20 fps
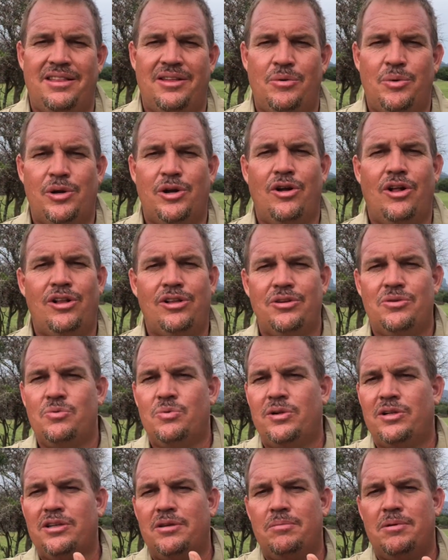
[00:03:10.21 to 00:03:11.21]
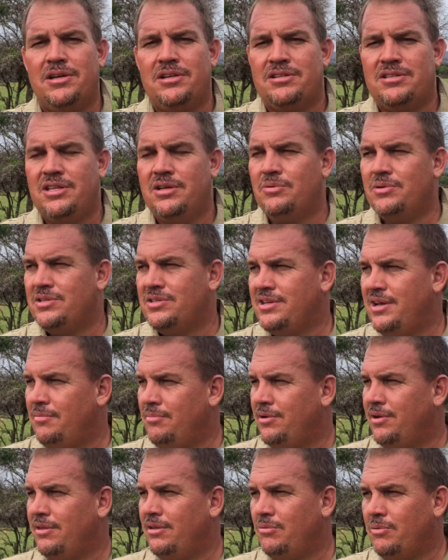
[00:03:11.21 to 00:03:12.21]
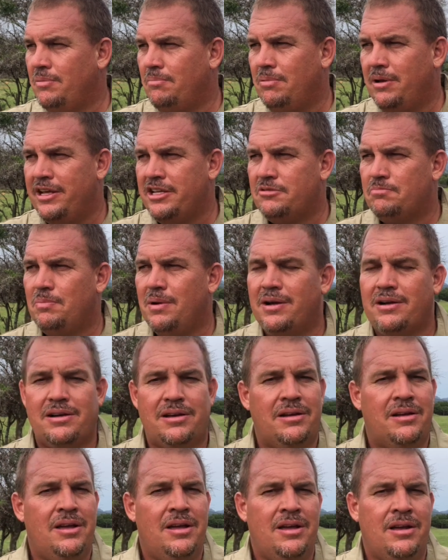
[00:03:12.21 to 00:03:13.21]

There were golden wildebeest, there were zebra, there were blessed buck.